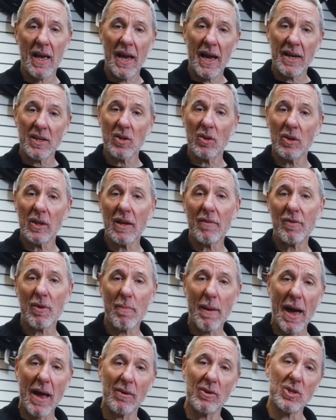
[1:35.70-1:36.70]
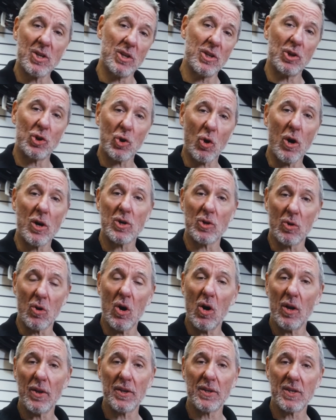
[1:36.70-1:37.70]
And don't leave your batteries on the charger
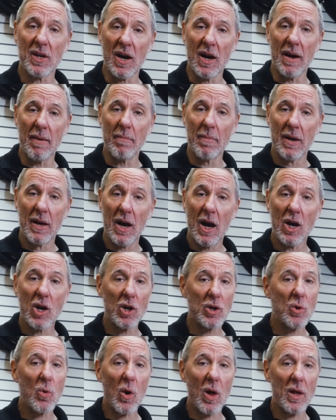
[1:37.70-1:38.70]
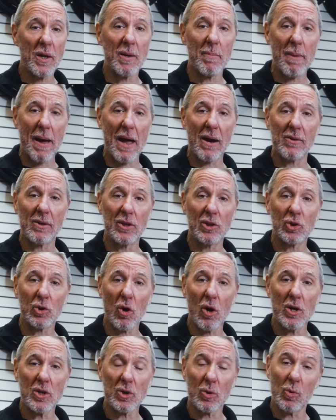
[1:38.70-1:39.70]
all the time. A good quality battery and
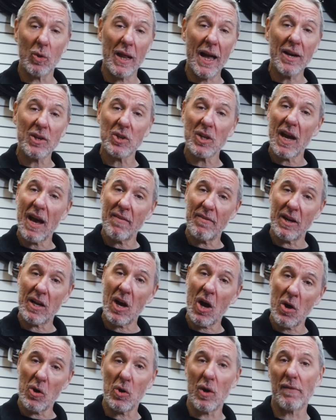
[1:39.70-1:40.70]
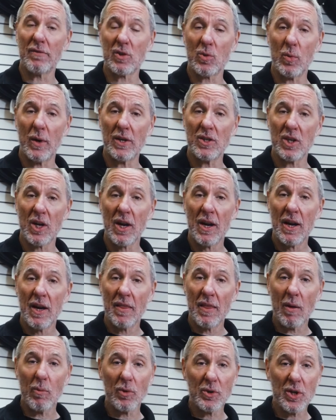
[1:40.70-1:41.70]
charger will actually have a cutoff switch
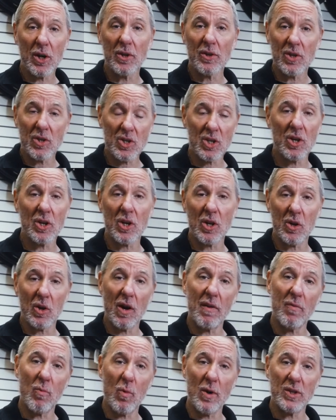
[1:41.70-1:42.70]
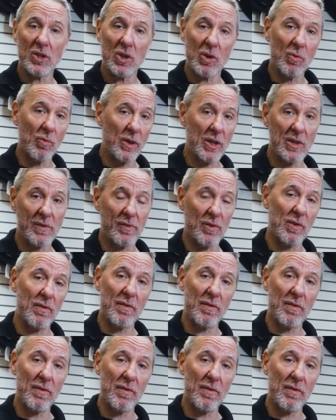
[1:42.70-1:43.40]
that will turn the circuit off once you reach full